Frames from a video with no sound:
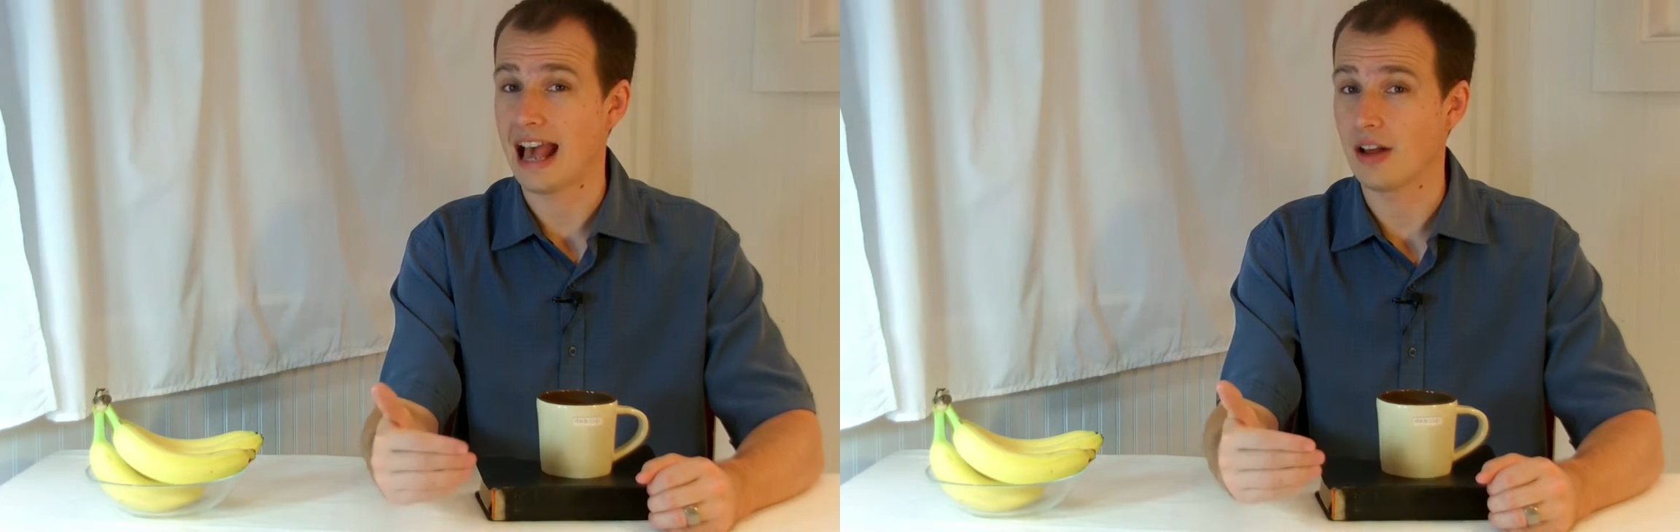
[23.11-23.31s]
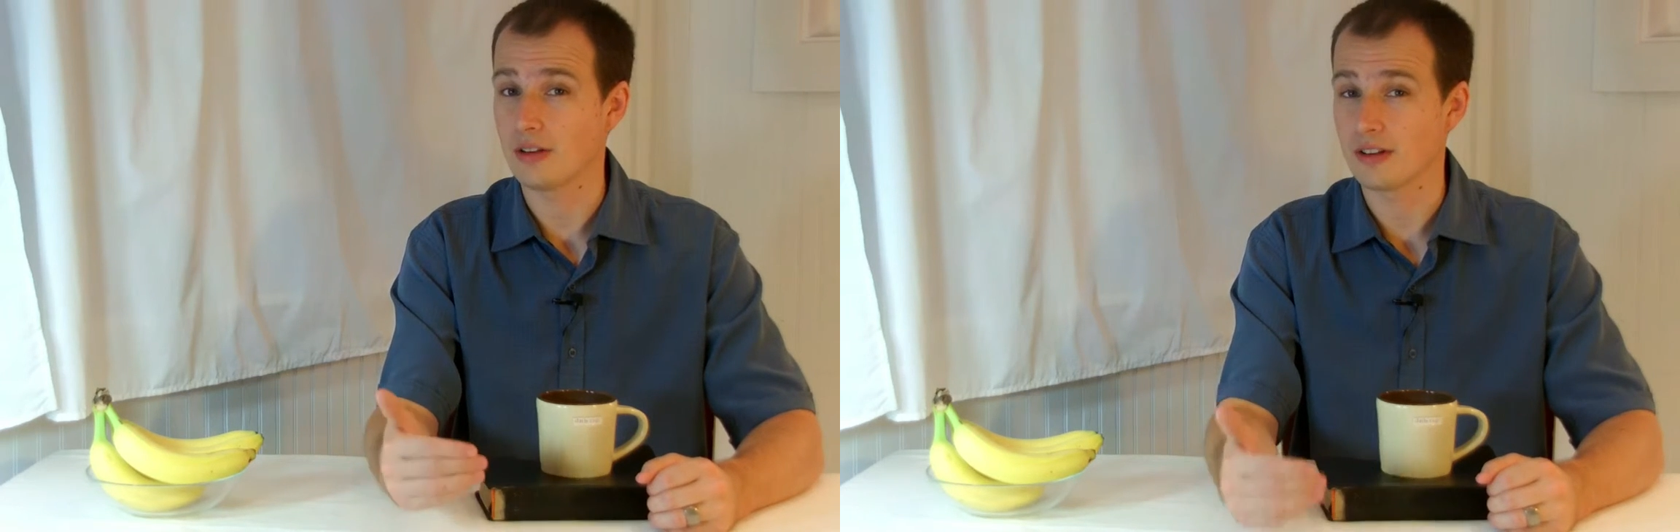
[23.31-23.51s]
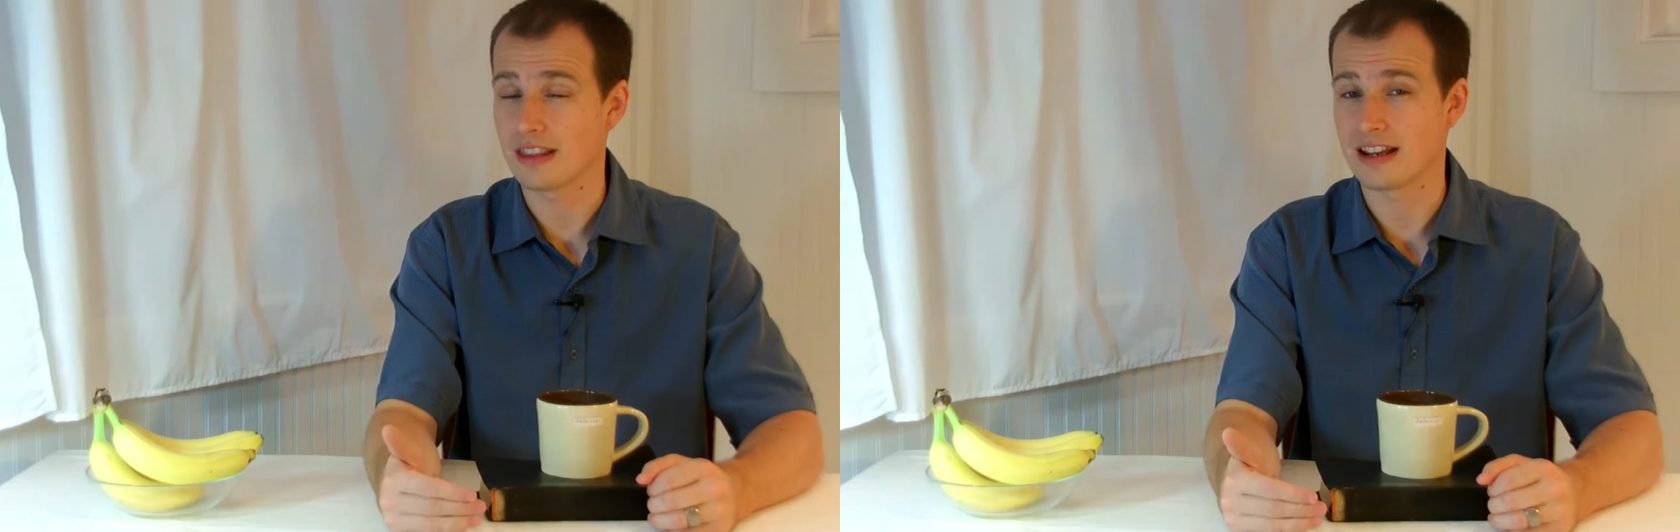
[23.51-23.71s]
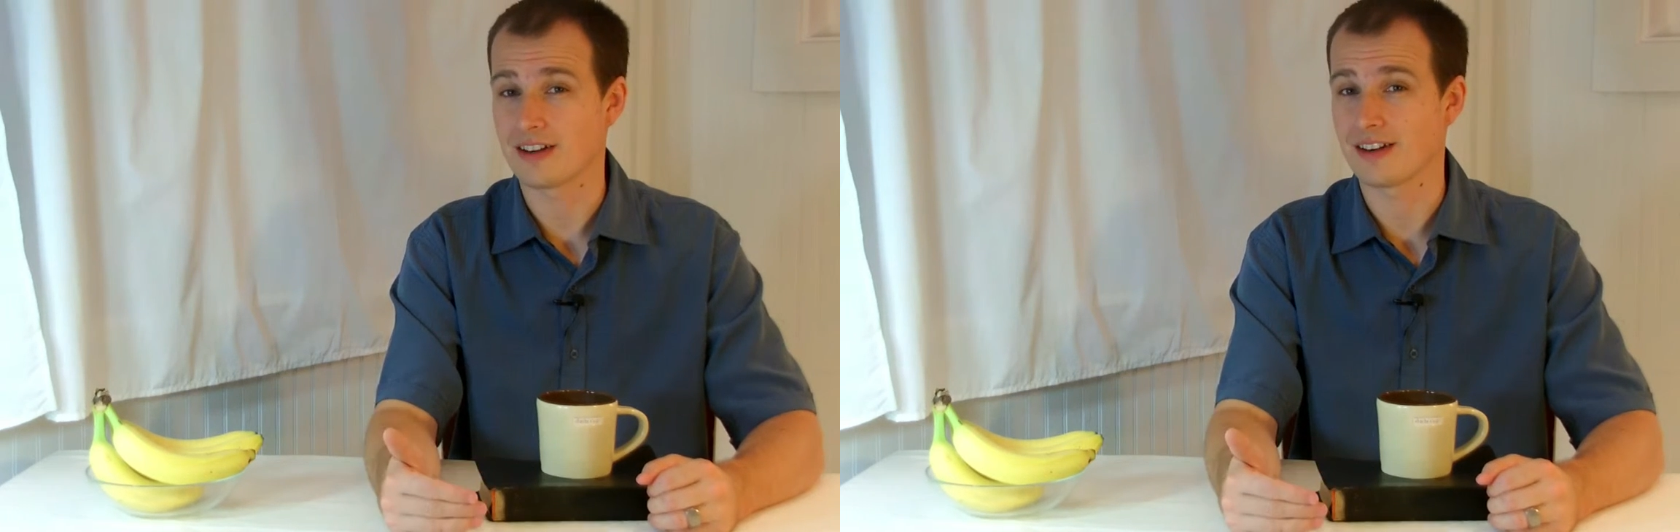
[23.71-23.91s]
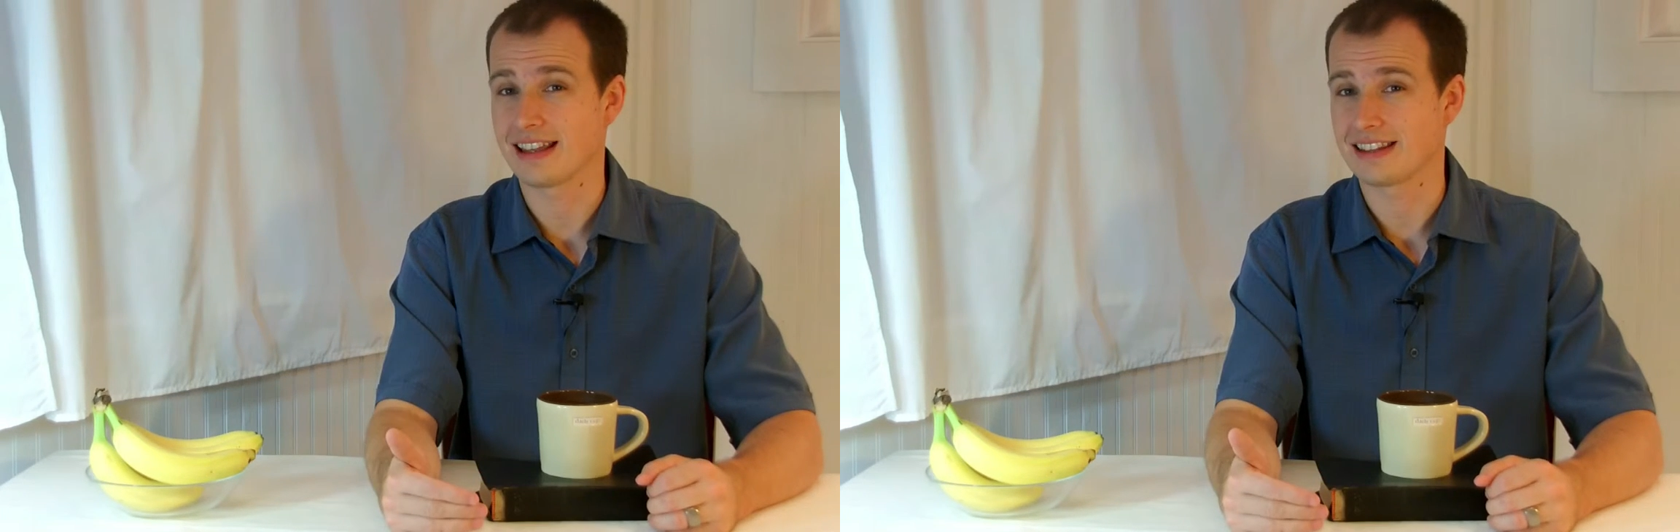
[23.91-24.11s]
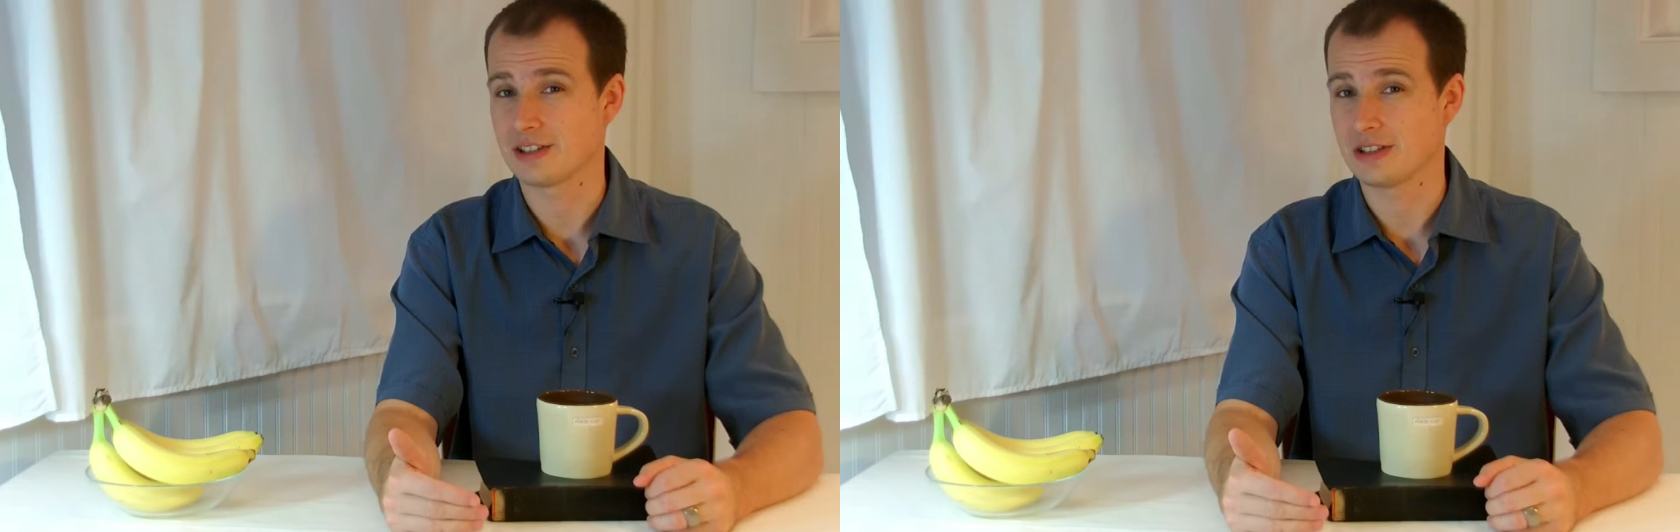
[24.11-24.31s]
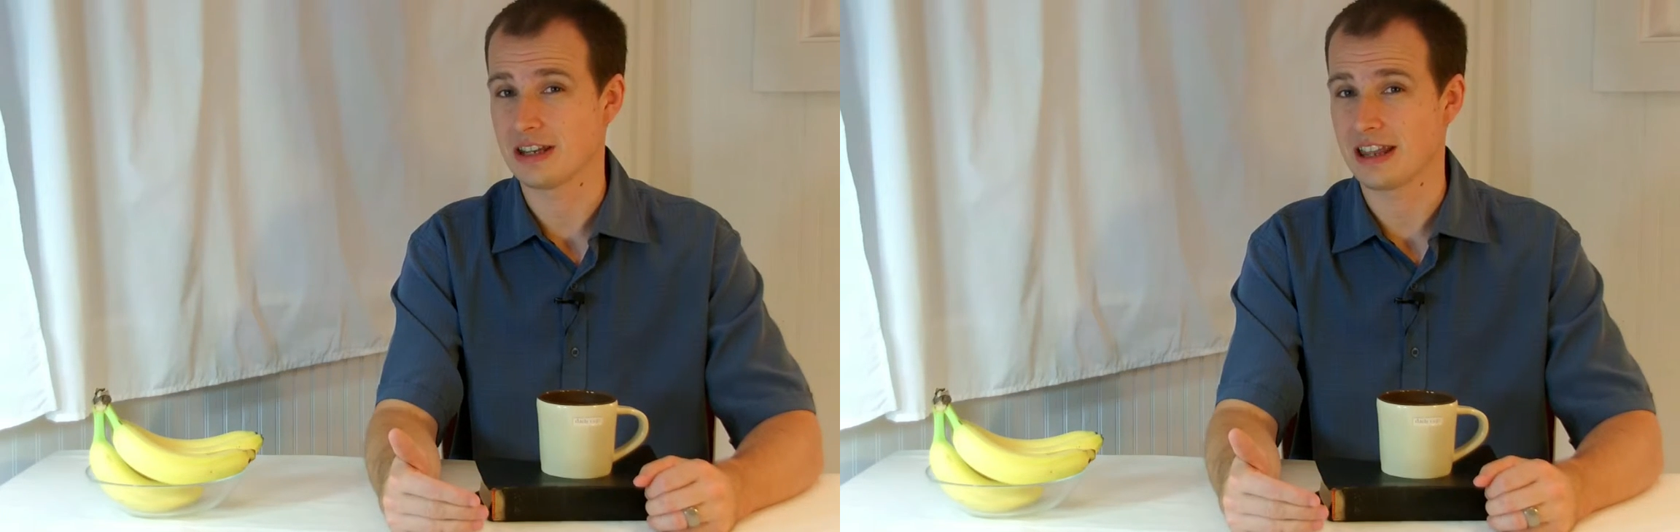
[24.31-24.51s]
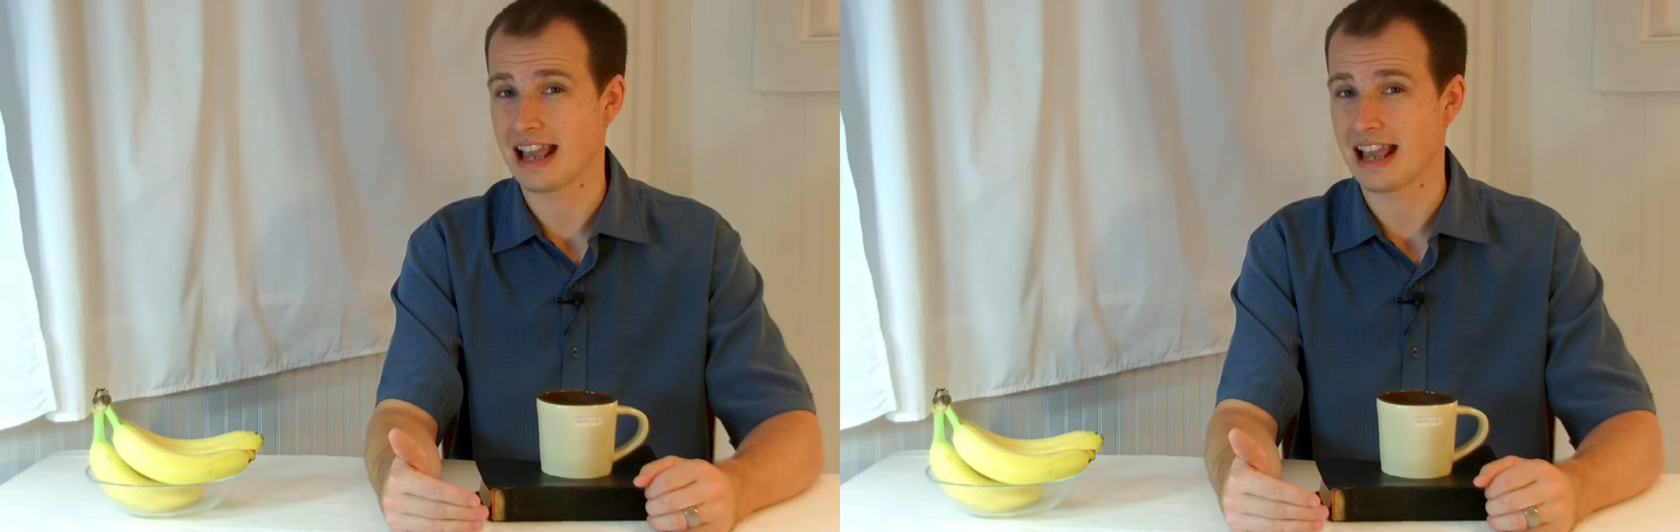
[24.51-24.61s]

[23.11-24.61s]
out there at the Sea of